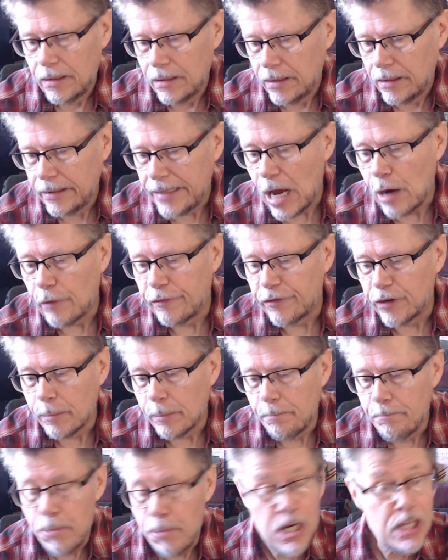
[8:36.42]
Now for
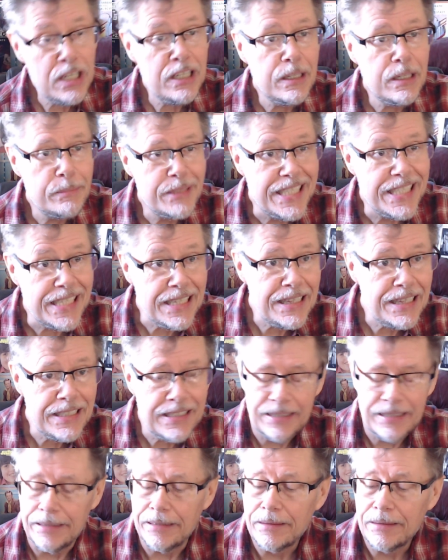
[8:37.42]
Bob
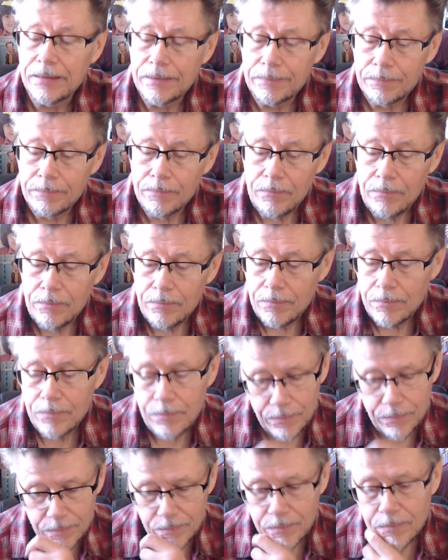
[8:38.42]
Dylan,
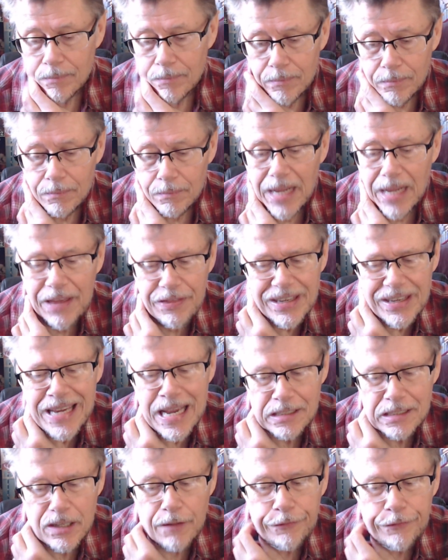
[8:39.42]
I think he
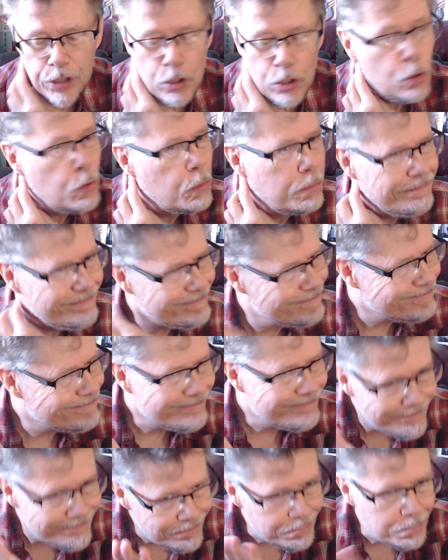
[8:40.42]
has a few
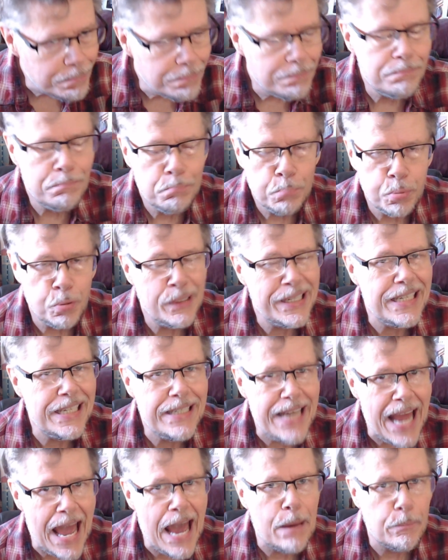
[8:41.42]
pretty
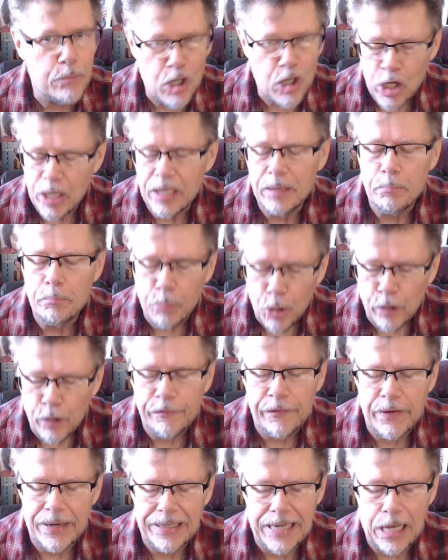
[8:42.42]
damn good
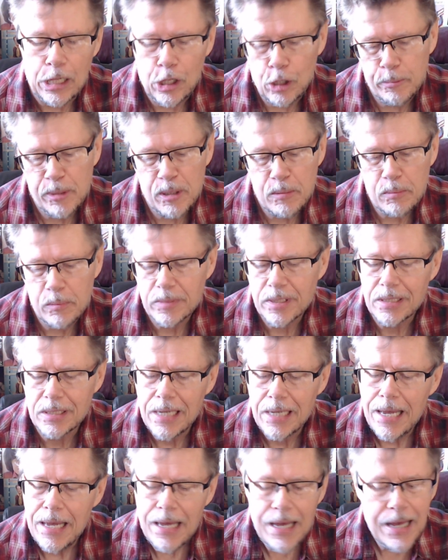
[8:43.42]
perfect albums.
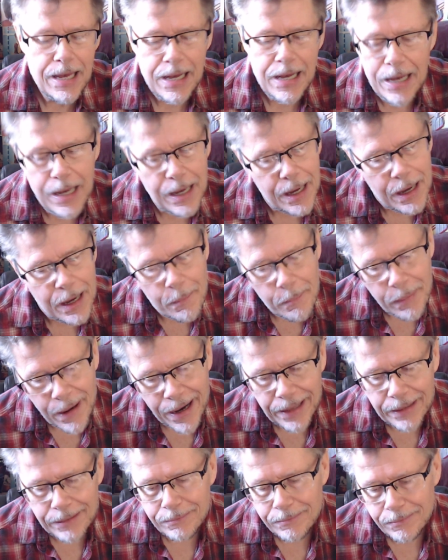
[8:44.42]

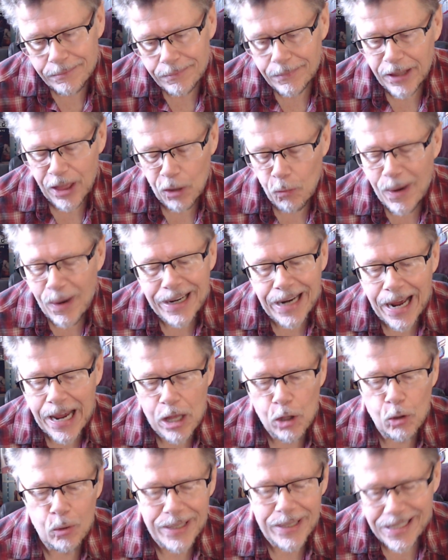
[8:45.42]
But the one I
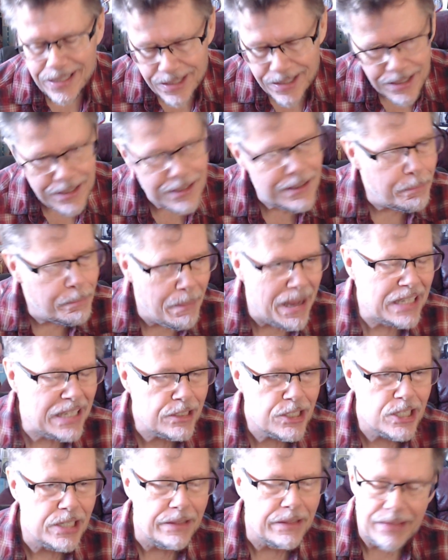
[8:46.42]
always
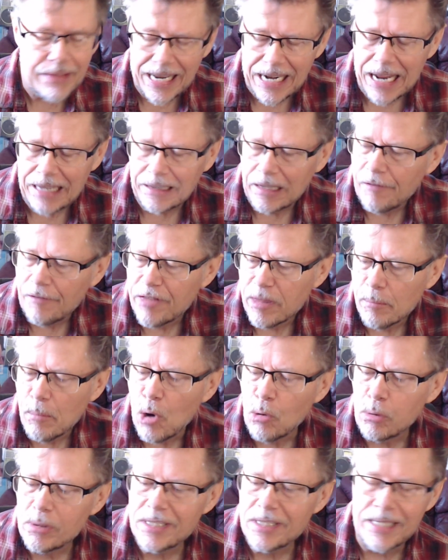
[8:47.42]
mention that I love the
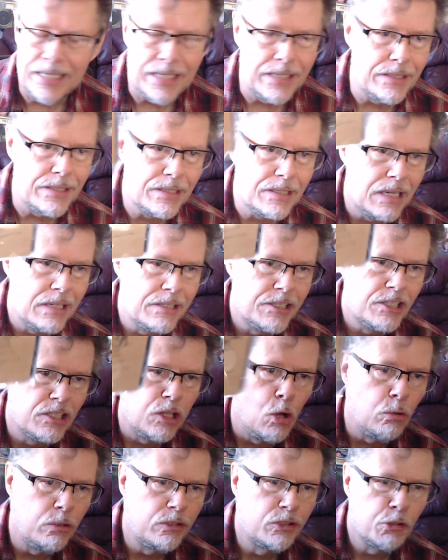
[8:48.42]
most is
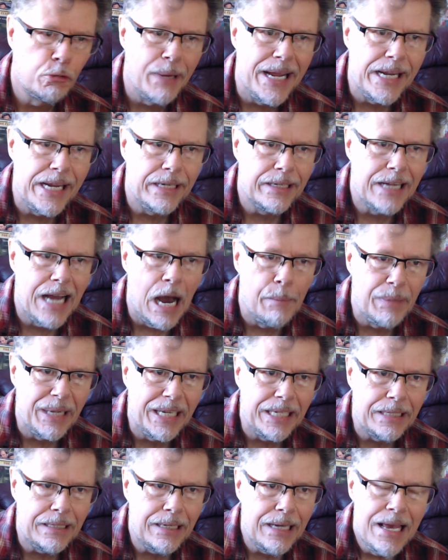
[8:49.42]
Slow Train
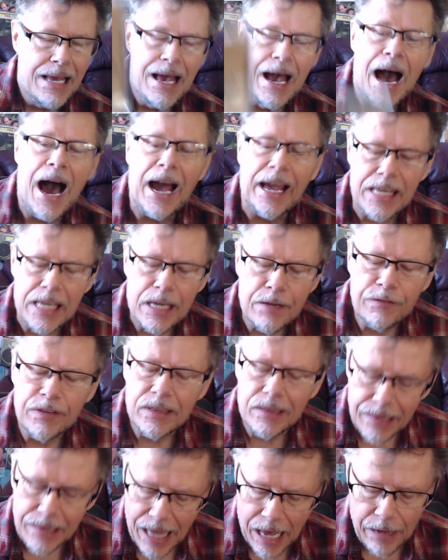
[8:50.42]
Coming. I even
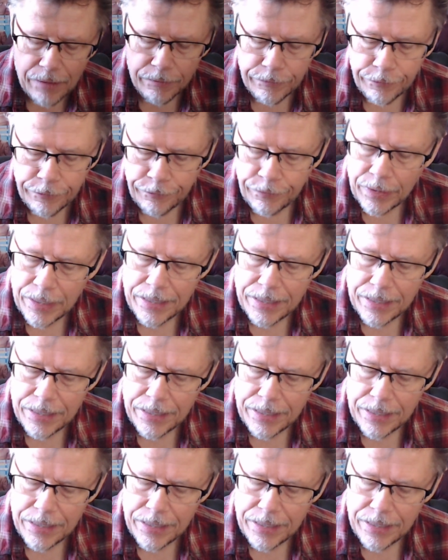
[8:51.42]
love